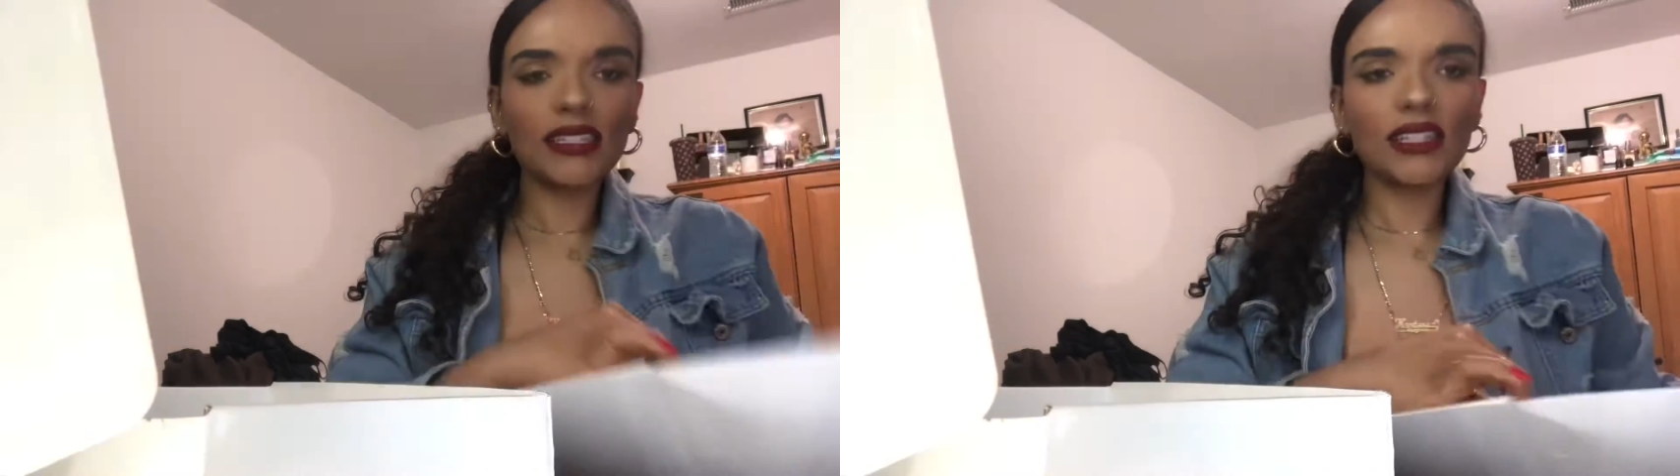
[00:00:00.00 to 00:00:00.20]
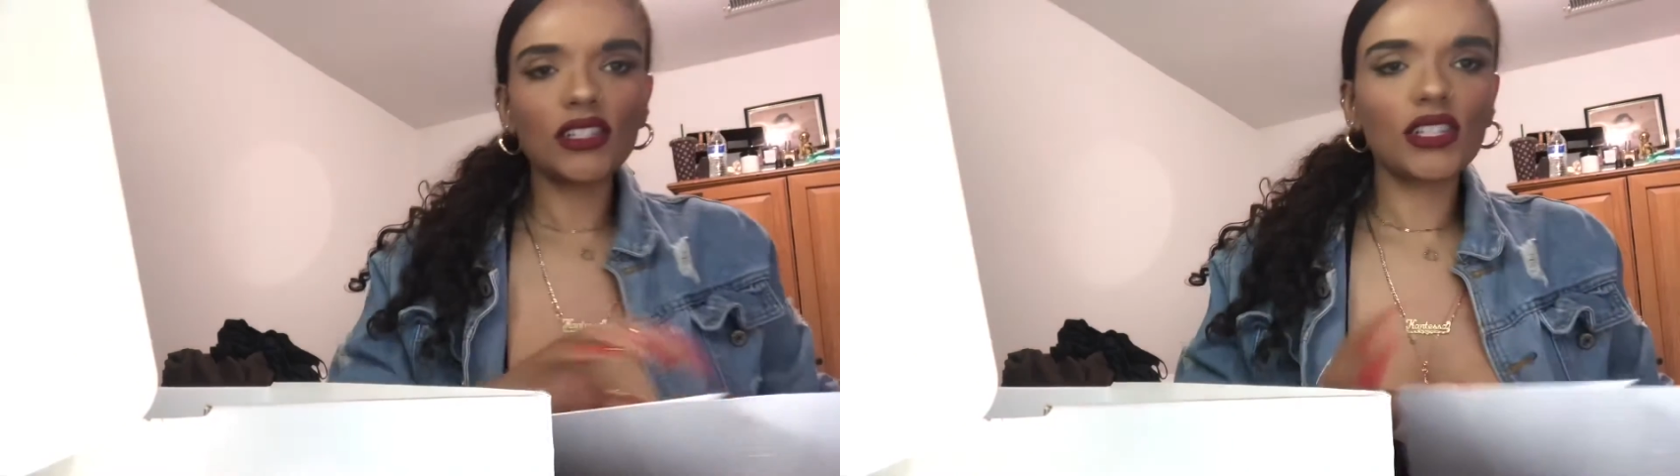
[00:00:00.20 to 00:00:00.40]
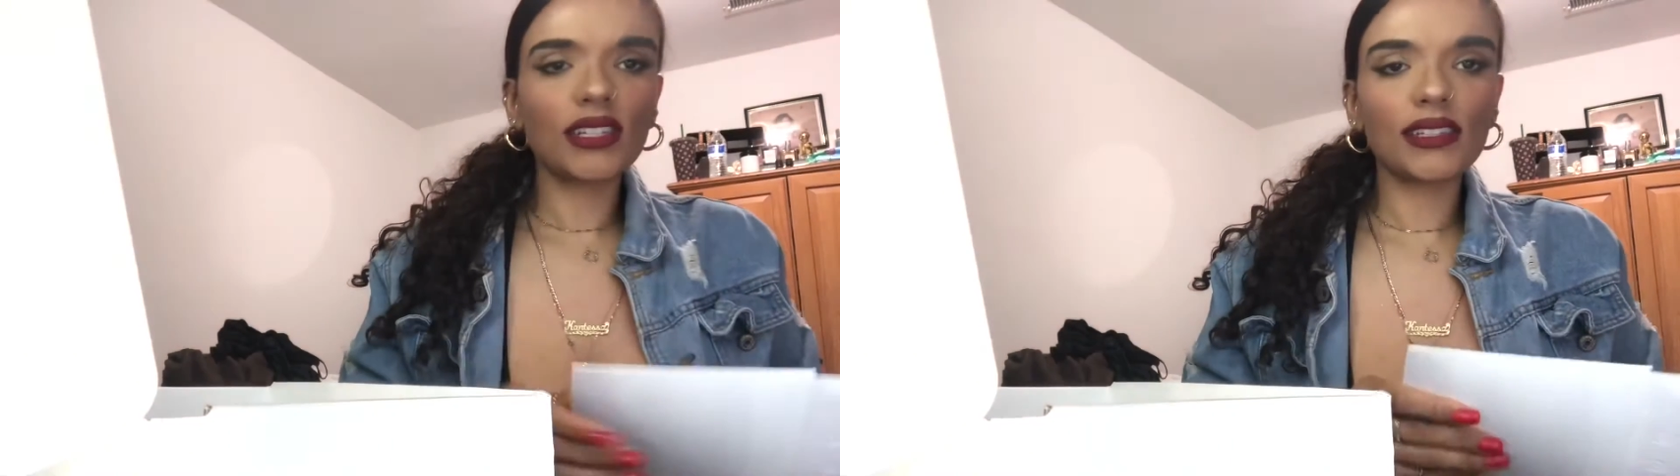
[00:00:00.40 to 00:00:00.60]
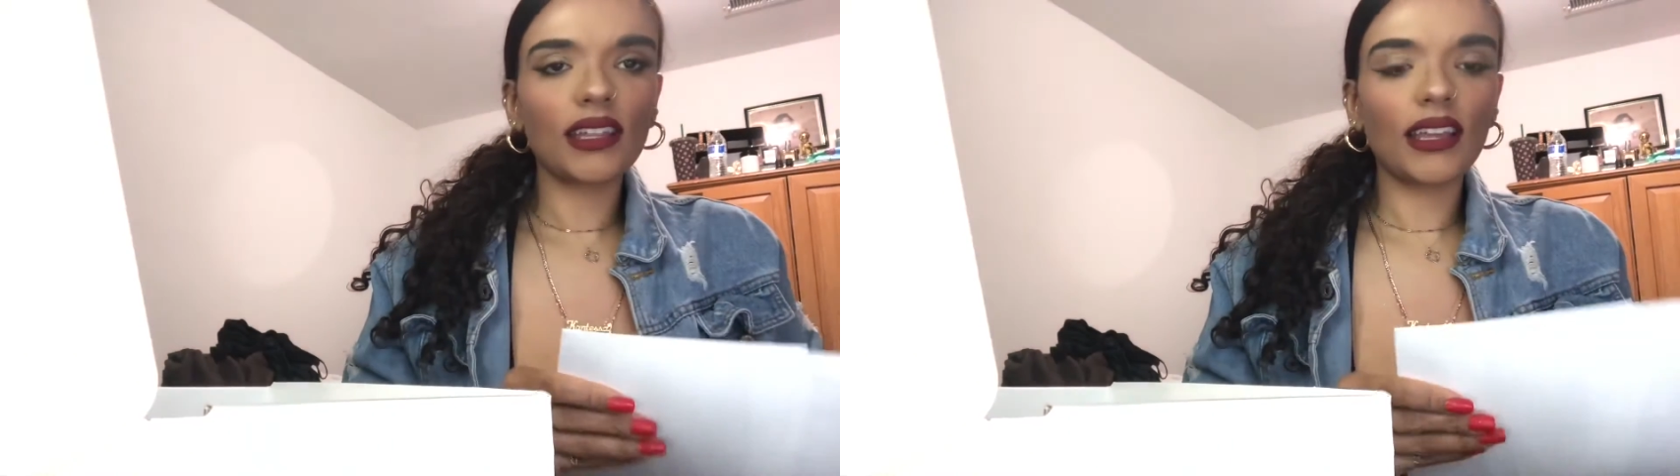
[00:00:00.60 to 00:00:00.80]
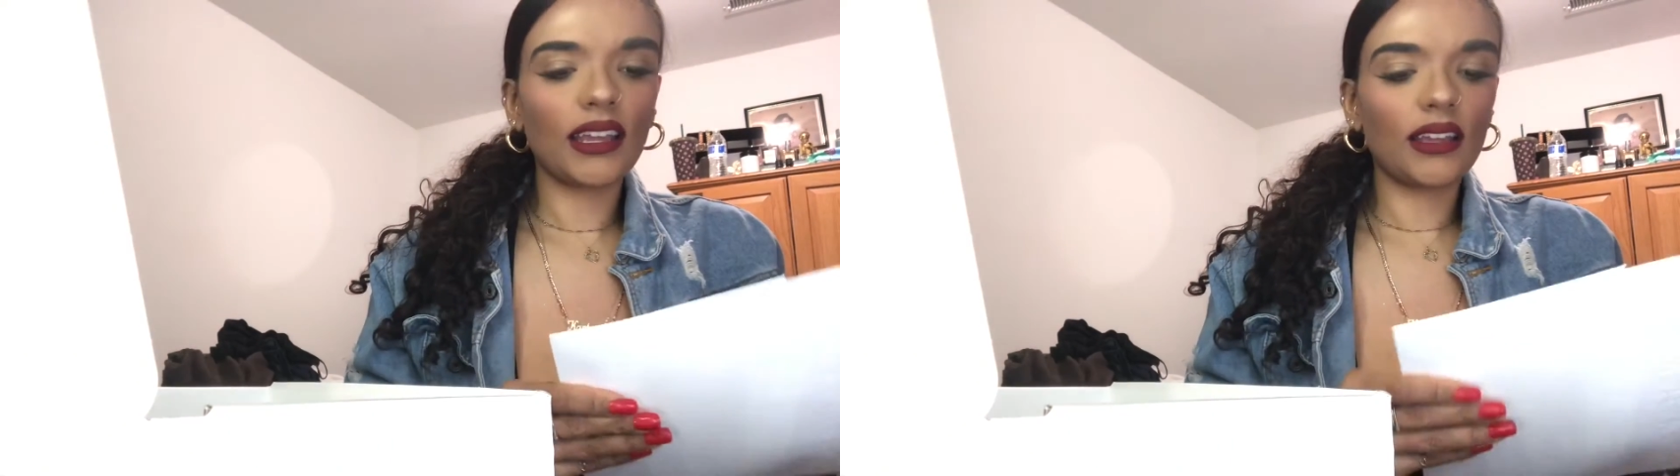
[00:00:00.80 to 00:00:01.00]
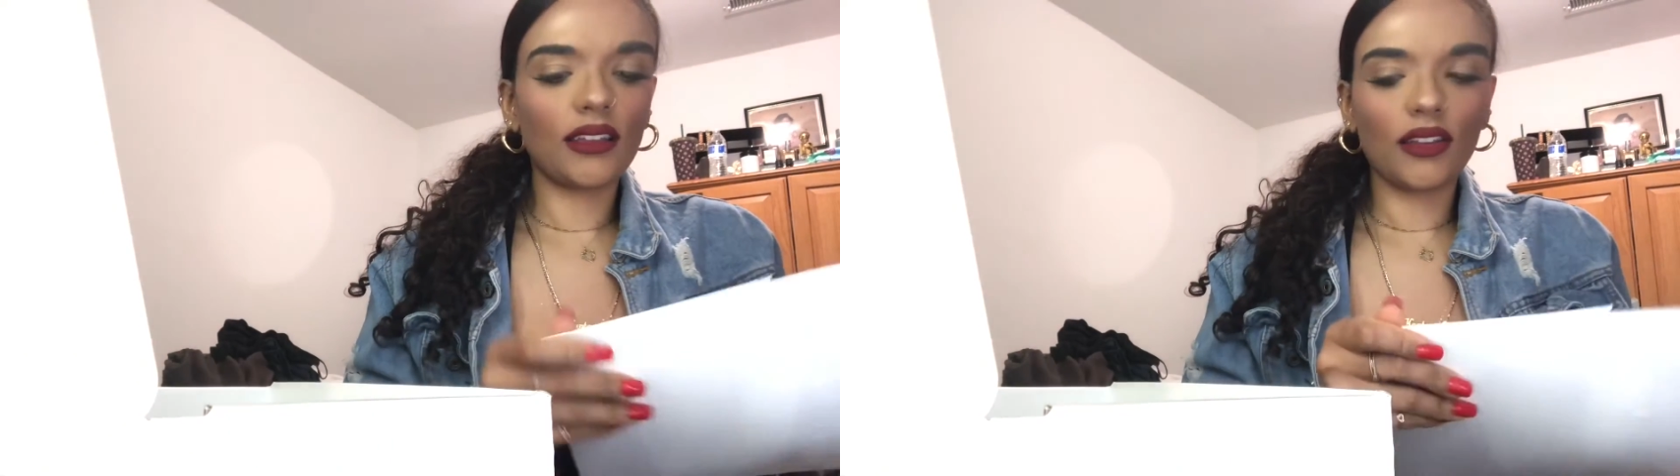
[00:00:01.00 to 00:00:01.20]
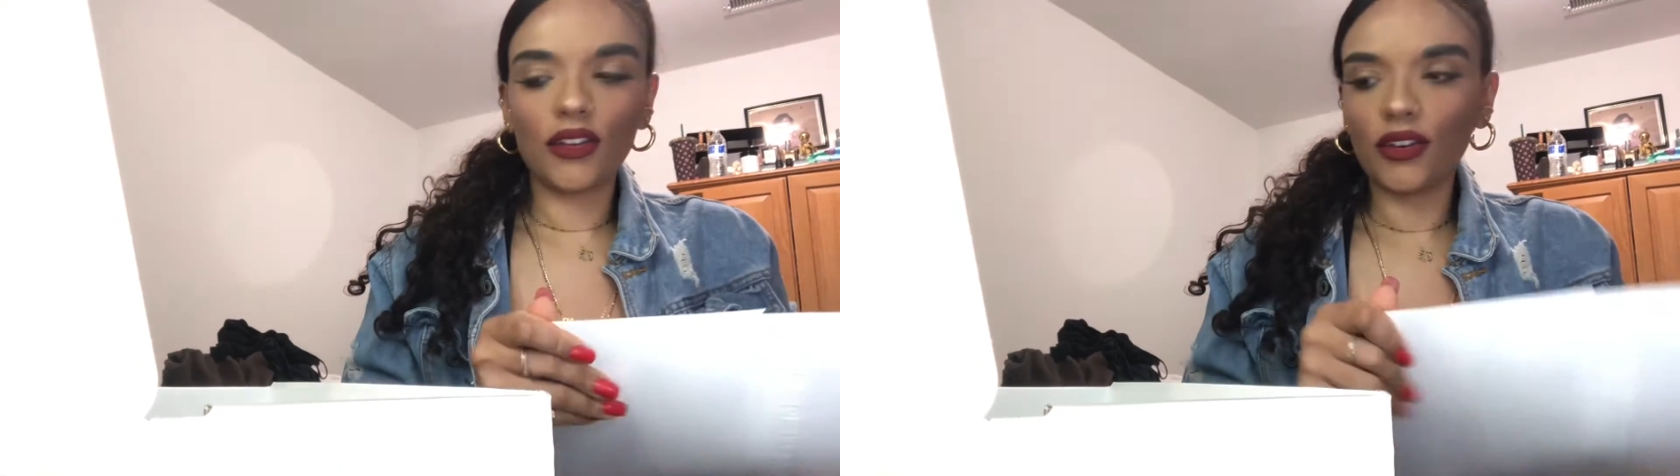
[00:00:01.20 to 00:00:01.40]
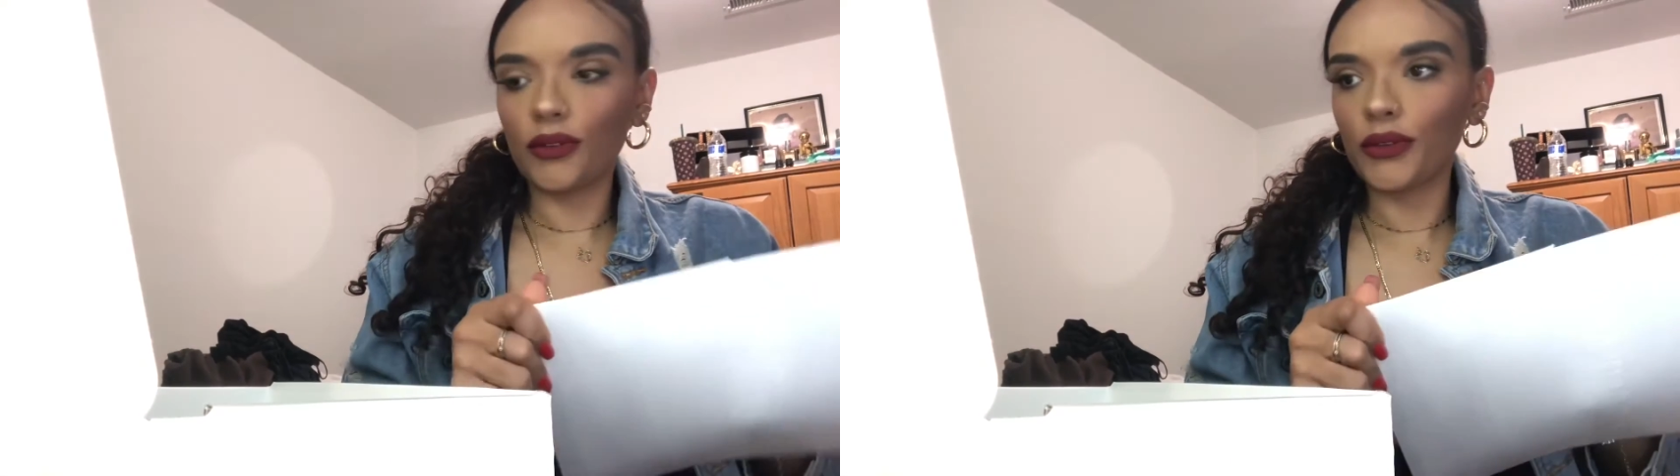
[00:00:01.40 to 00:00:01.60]
it's just like,
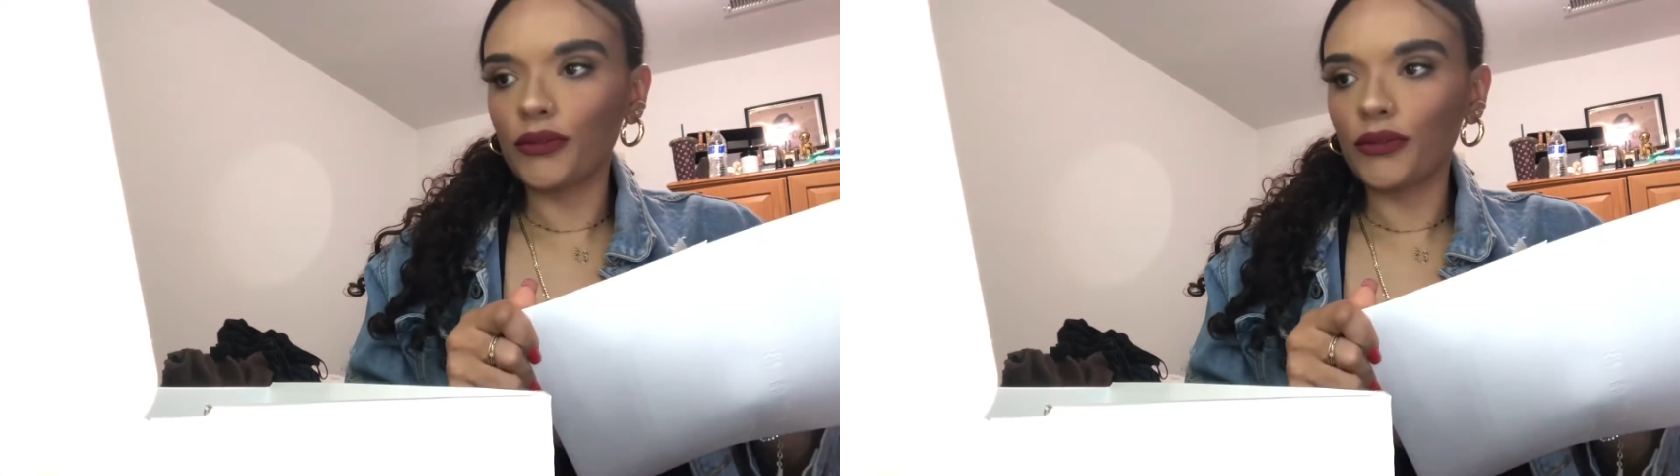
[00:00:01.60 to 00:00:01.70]
the